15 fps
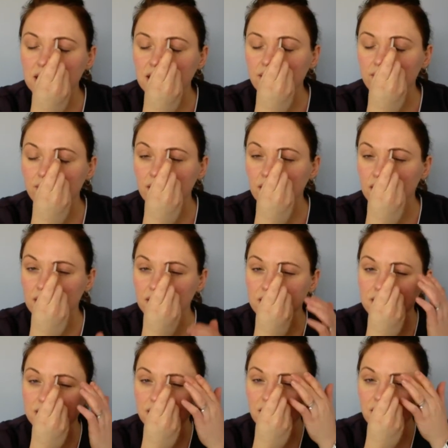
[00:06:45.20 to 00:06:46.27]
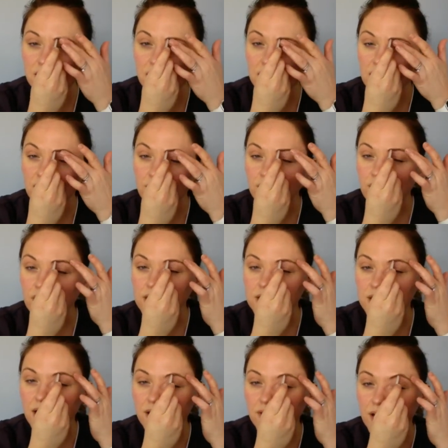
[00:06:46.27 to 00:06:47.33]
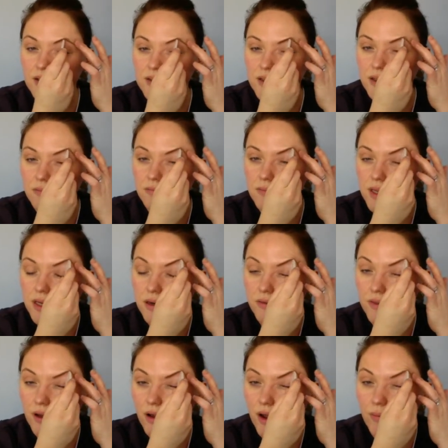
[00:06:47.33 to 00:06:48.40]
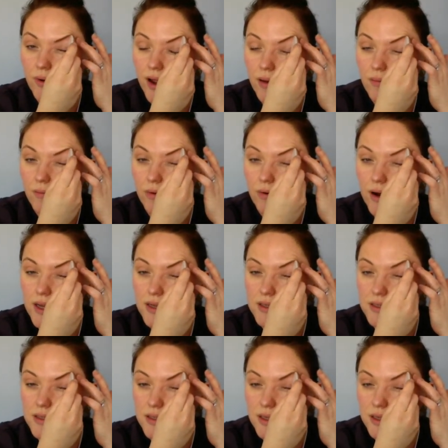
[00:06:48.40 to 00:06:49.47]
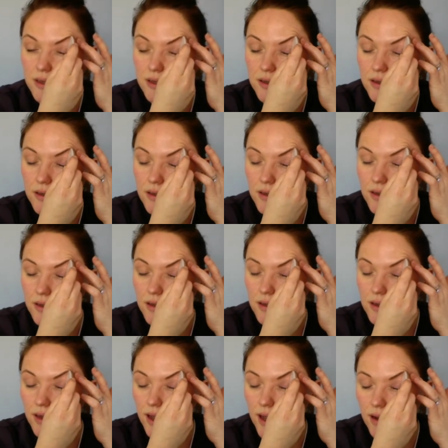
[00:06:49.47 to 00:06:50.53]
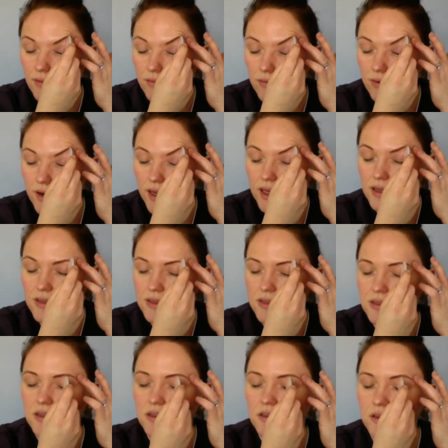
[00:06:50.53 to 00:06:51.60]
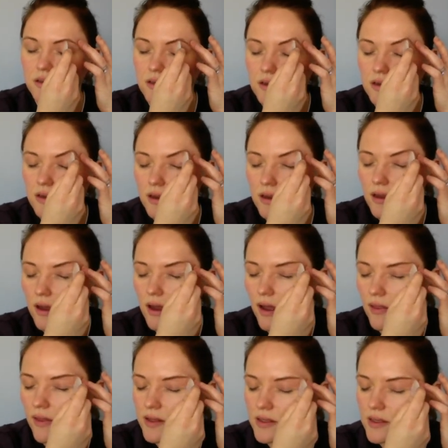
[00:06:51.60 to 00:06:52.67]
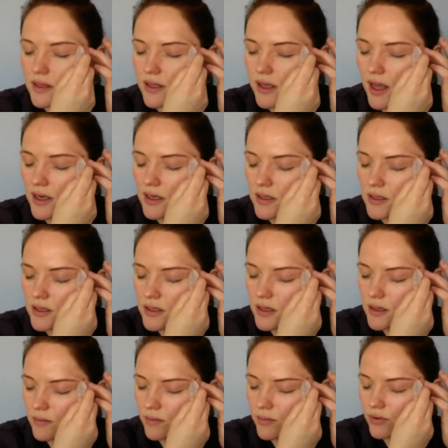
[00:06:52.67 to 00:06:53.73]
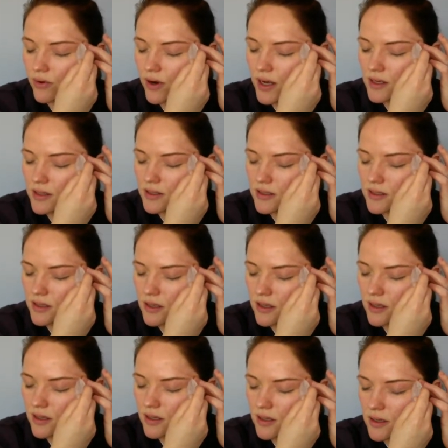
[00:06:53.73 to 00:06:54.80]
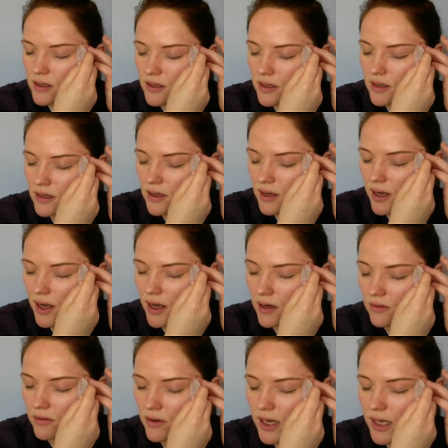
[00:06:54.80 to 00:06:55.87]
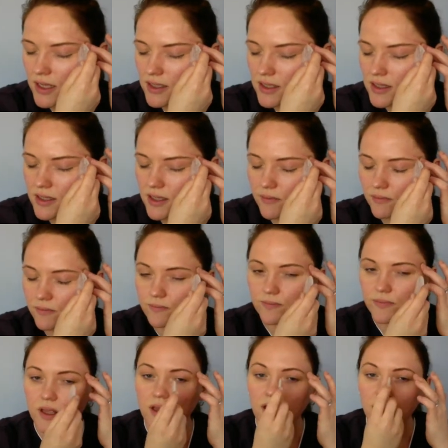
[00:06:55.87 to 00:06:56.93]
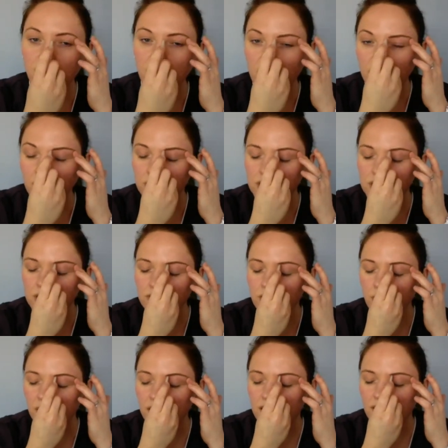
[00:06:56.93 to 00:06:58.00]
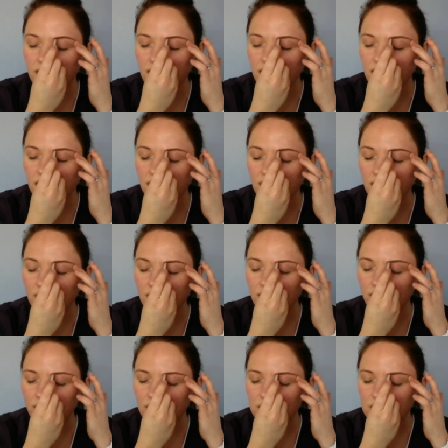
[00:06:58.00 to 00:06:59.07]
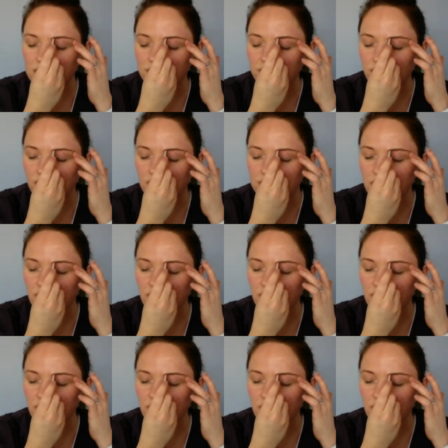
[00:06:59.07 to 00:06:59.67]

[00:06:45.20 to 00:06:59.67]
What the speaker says: and release. Now, if you then take round to the middle of the eyebrow and press and release, and then to the end, press and release. And we'll repeat that again 3 to 5